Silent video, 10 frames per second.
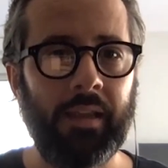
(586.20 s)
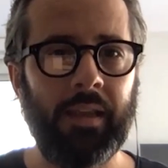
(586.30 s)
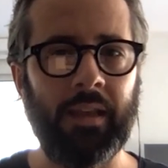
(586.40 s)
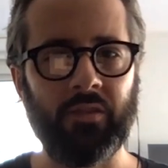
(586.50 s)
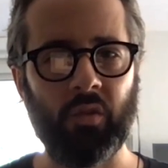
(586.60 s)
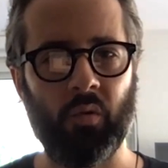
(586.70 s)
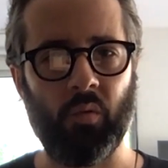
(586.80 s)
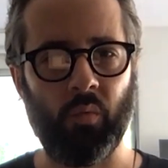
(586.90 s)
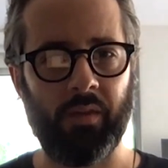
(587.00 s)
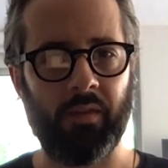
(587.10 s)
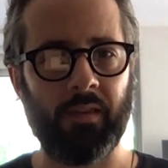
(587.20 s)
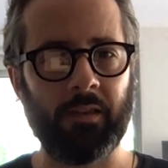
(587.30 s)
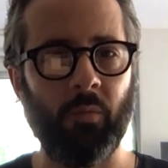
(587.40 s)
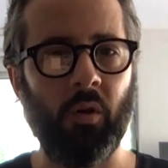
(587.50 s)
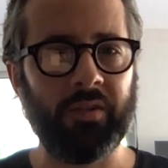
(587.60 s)
And so with
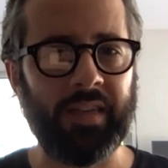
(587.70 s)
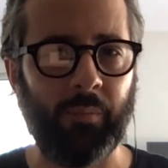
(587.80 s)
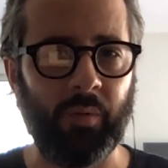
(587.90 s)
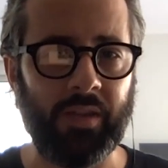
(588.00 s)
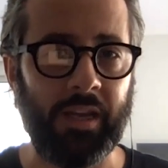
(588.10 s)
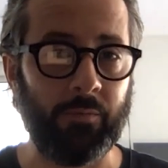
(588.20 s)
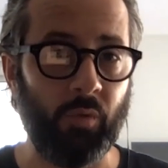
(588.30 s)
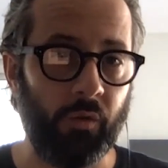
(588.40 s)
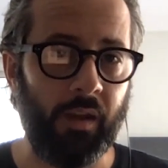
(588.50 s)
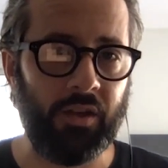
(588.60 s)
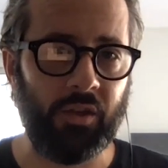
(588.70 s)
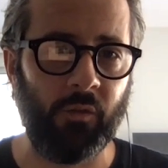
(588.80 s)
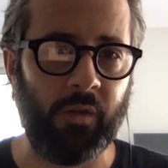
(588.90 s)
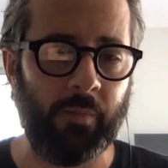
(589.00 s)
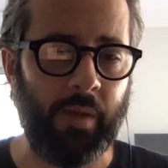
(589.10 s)
small sample size motivational
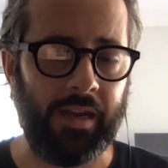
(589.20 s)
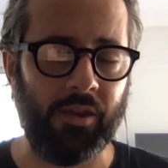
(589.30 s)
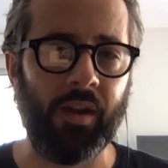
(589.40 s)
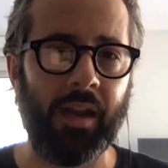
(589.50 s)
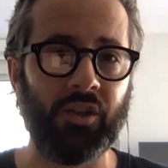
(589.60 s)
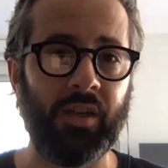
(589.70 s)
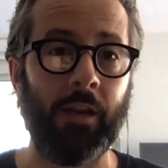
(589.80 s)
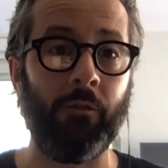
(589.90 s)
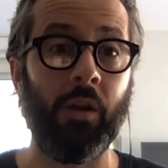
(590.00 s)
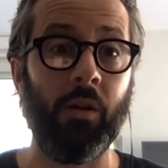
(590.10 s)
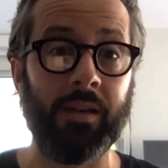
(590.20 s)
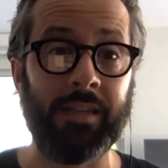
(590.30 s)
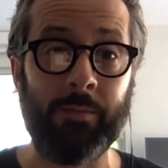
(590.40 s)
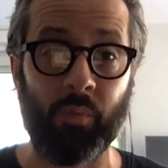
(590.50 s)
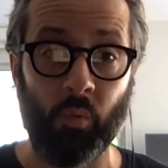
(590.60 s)
feedback, you can actually get very
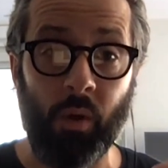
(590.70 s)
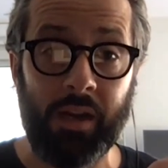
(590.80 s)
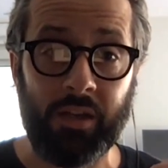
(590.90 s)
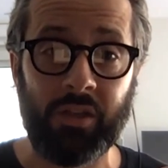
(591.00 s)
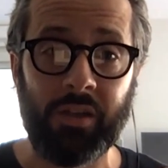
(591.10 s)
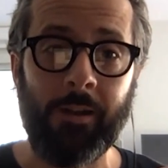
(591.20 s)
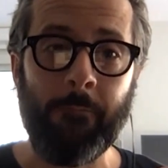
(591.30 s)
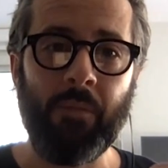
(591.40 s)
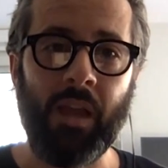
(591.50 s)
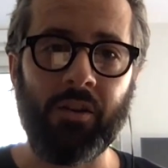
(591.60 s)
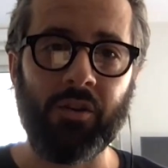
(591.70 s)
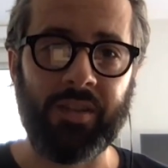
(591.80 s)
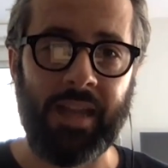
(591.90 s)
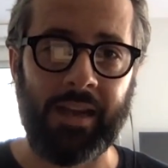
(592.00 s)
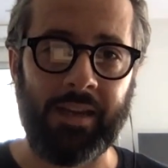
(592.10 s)
deep, rich
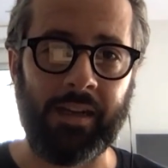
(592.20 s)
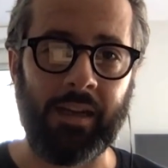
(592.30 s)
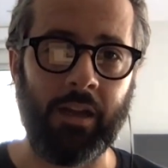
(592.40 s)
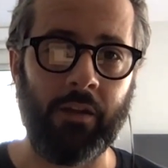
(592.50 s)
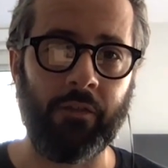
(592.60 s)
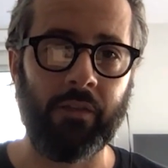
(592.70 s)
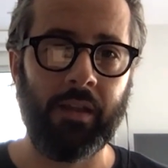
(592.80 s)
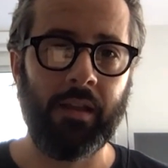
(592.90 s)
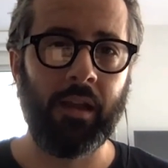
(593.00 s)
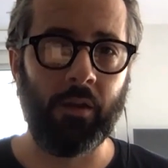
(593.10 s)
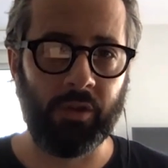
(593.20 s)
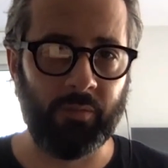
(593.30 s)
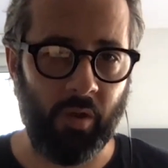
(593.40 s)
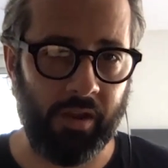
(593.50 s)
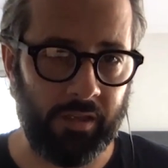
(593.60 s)
understanding of a
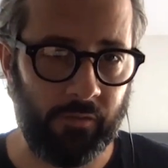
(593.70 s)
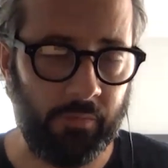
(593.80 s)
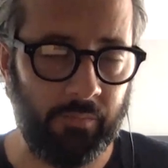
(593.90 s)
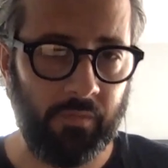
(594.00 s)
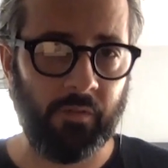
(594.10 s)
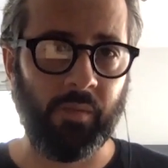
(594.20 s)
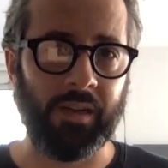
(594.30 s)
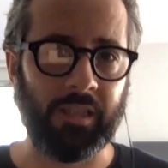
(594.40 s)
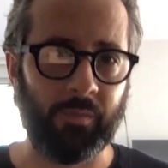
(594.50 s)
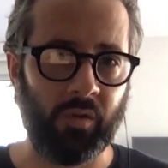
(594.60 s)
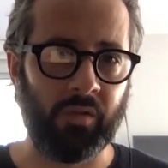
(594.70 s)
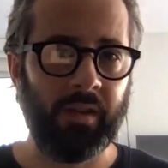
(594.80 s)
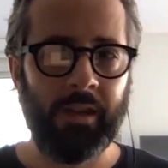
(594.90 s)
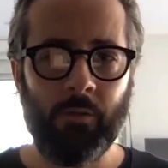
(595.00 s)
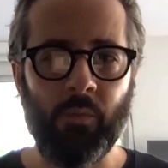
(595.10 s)
response from customers
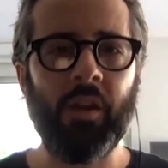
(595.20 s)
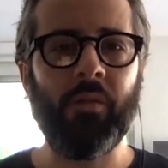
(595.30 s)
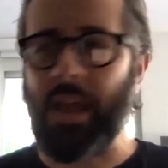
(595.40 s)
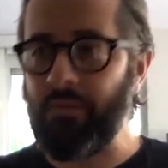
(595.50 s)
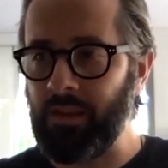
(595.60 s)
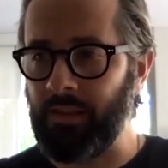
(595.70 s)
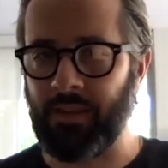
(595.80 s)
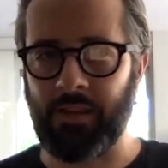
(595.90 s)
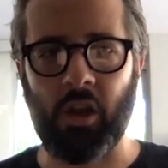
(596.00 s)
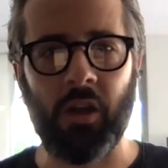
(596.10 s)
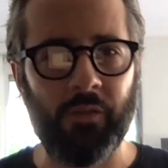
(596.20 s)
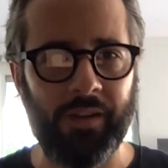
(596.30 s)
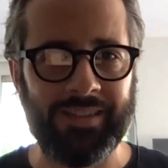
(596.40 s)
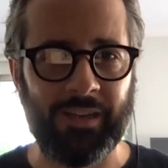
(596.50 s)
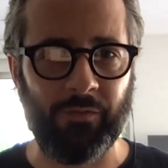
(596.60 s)
without having the
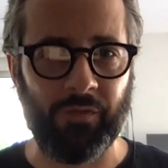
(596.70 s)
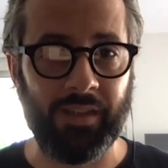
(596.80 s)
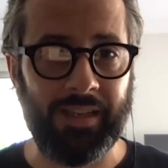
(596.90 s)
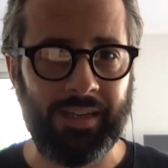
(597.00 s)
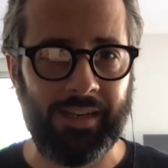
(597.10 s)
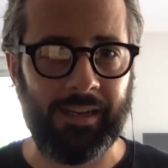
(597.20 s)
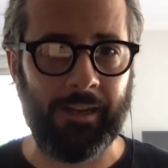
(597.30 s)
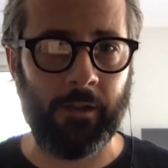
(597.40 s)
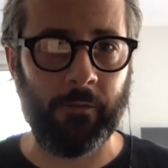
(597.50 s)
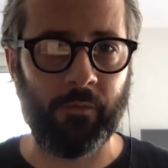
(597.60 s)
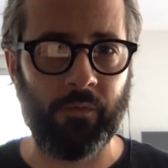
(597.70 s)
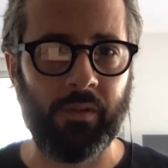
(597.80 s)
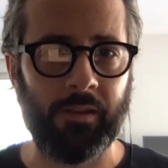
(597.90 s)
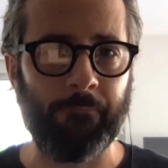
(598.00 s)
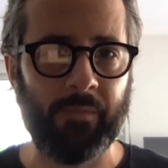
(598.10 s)
confidence and validity of
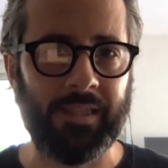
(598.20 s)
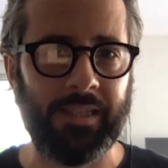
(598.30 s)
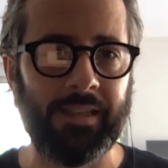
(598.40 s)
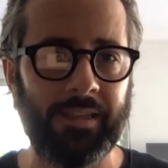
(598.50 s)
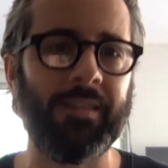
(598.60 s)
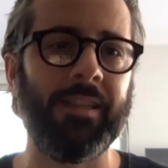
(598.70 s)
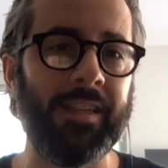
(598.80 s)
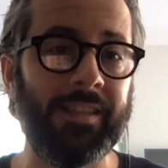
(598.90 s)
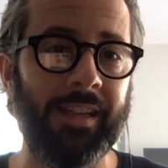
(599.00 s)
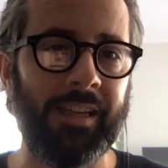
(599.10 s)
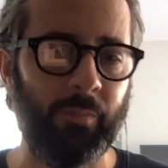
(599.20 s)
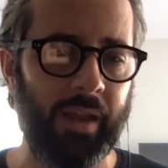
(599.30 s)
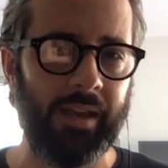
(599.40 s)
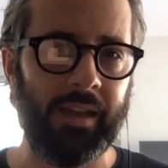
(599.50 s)
statistics, but